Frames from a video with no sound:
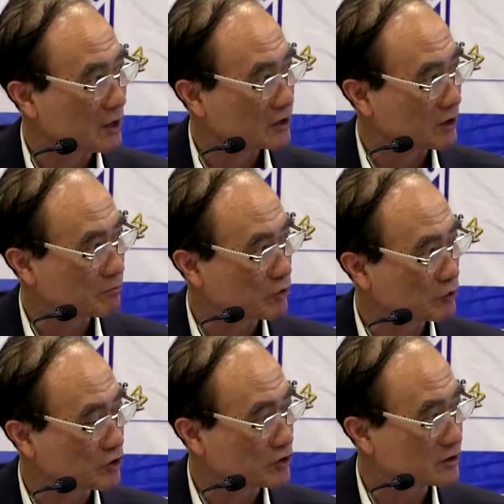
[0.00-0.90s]
Then
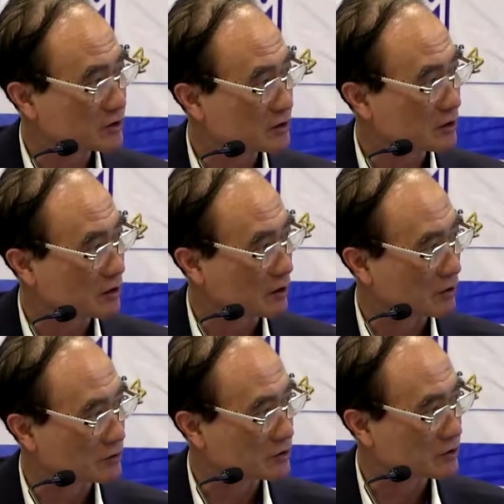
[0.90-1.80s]
proteins,
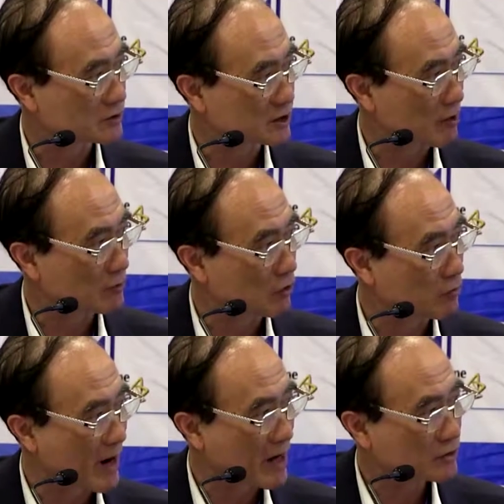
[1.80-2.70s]
some go
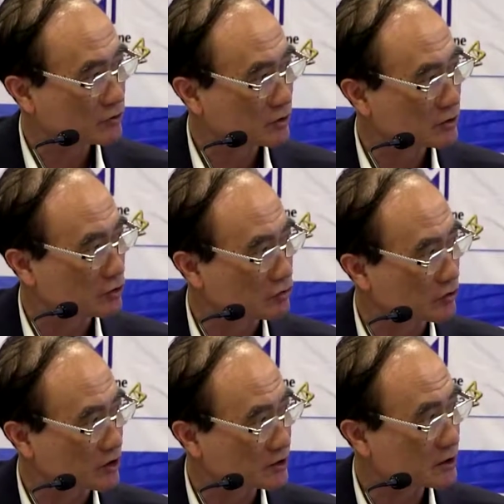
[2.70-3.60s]
back to the
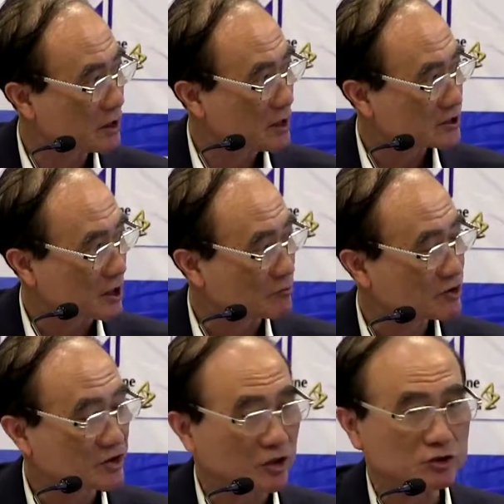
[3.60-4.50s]
nucleus, some
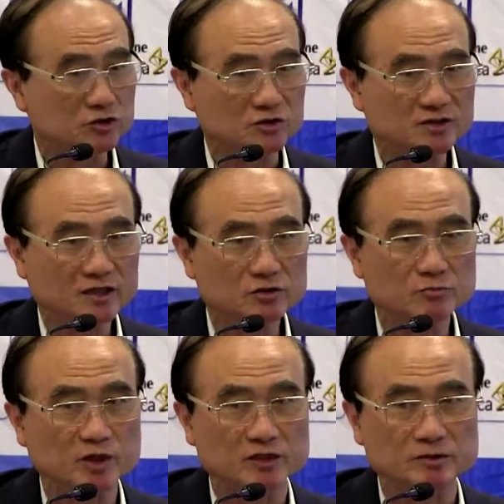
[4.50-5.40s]
stay in the
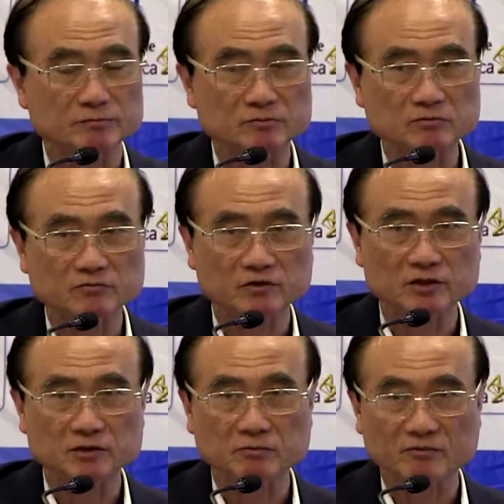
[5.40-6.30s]
cytoplasm
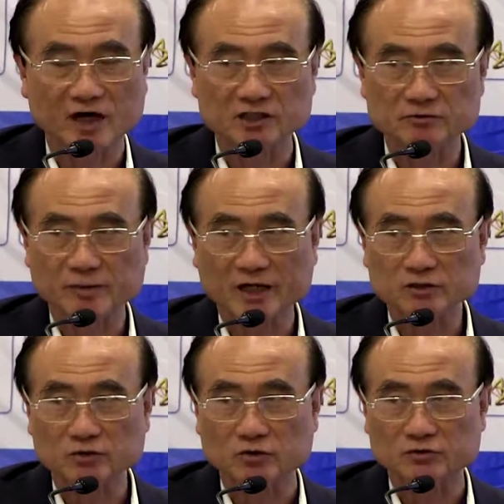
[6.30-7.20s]
where the virus
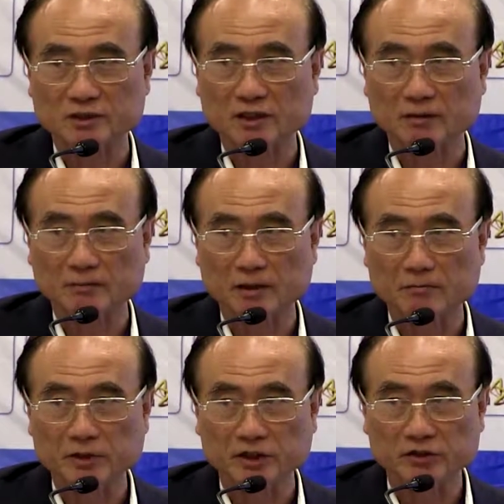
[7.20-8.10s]
particles are
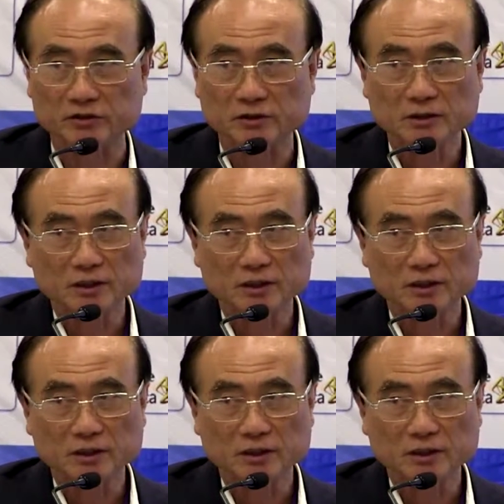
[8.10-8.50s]
made,